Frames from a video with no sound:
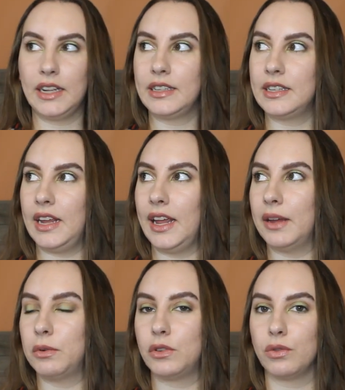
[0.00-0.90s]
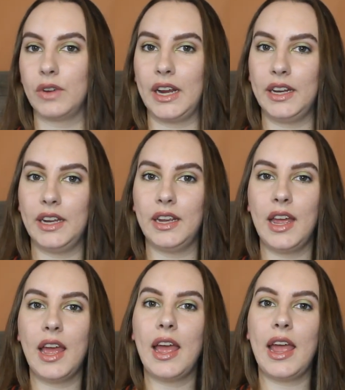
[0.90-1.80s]
Like today it was rainy
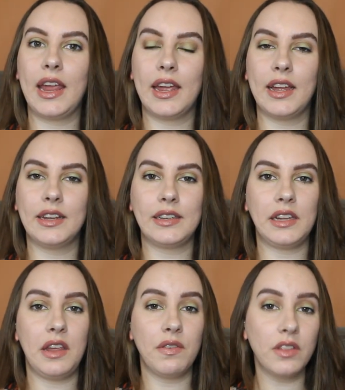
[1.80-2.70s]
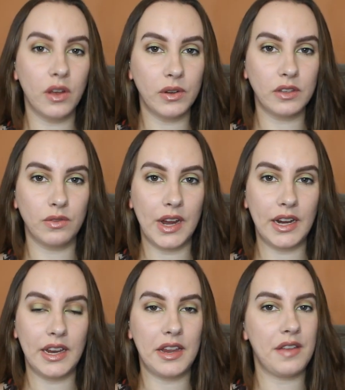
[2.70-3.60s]
and even though it's
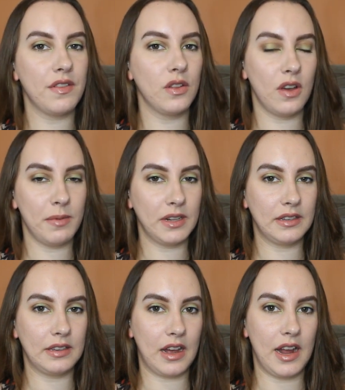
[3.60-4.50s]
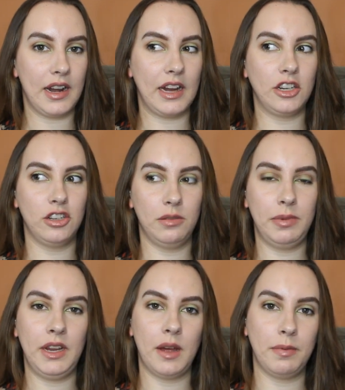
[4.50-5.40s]
rainy even though I'm inside I should
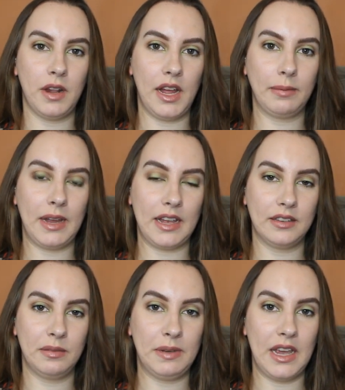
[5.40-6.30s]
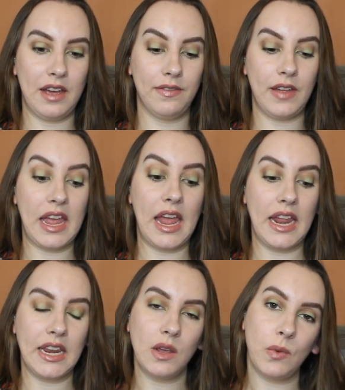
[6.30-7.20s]
be applying my SPF
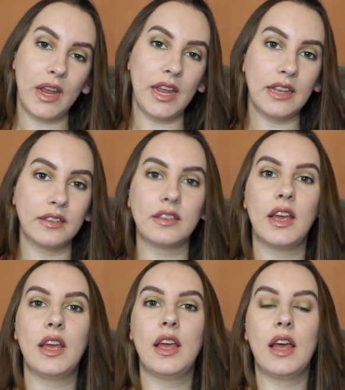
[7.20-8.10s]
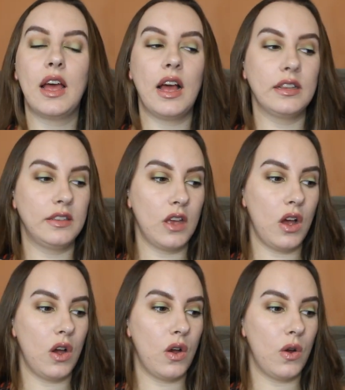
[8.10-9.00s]
anyways
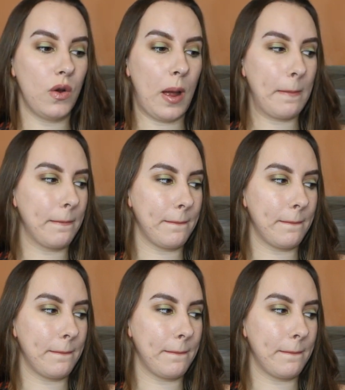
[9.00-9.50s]
so